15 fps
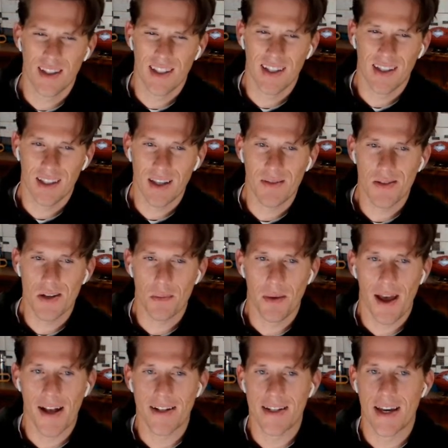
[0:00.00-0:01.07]
it leaves a
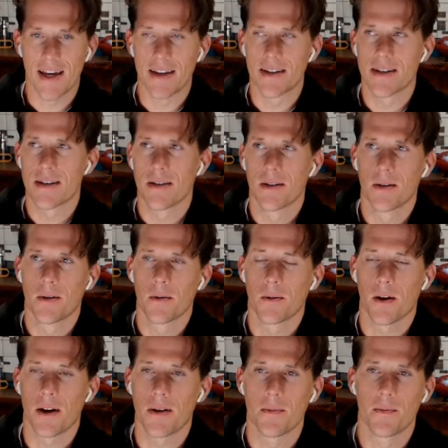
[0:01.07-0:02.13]
bad taste,
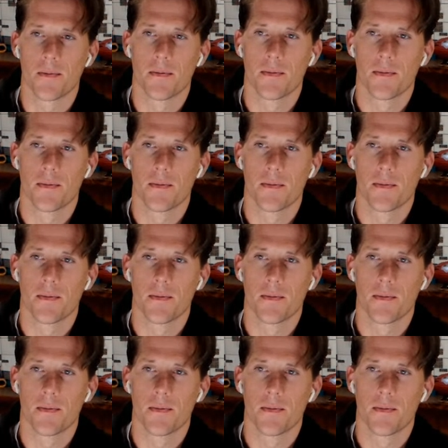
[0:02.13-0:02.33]
right?